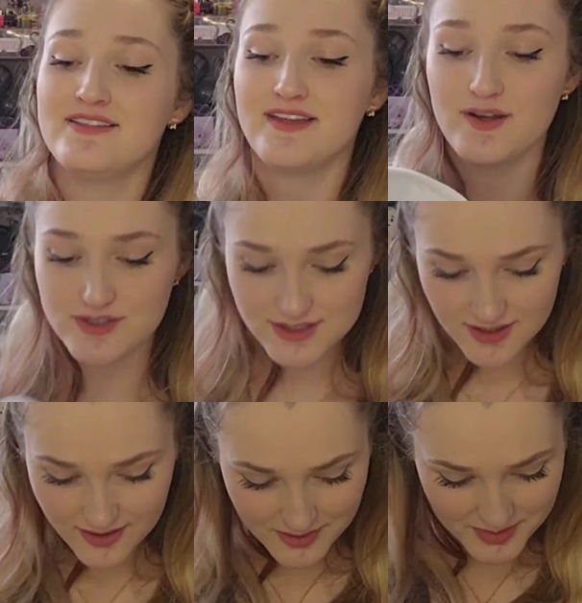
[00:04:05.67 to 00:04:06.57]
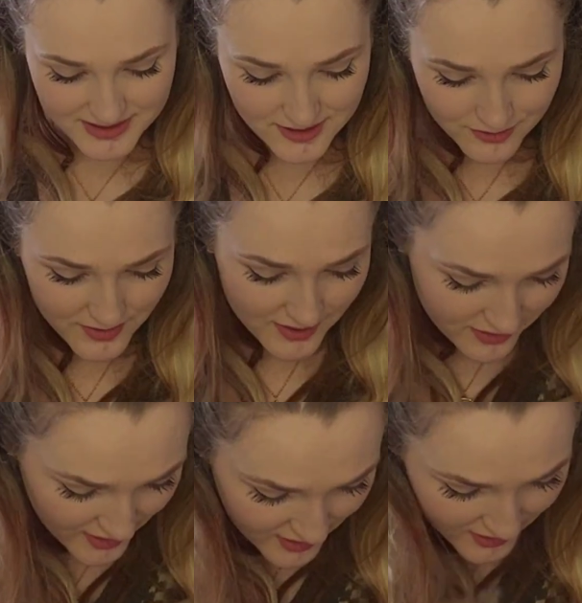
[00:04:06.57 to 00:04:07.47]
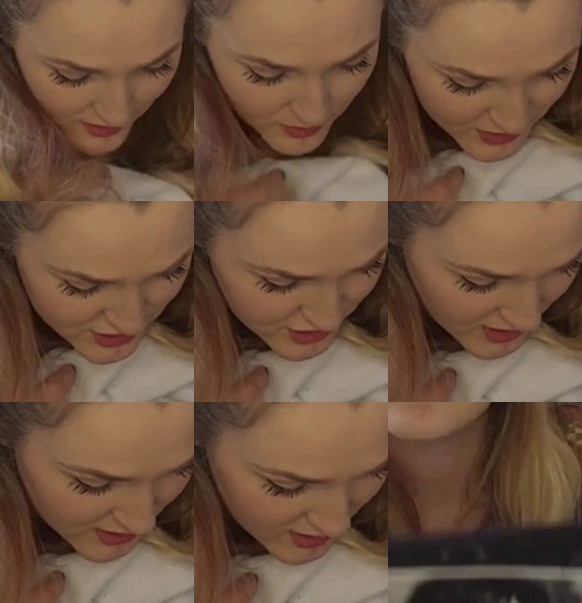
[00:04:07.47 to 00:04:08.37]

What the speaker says: that I was just cuddling myself with, and where's Jin?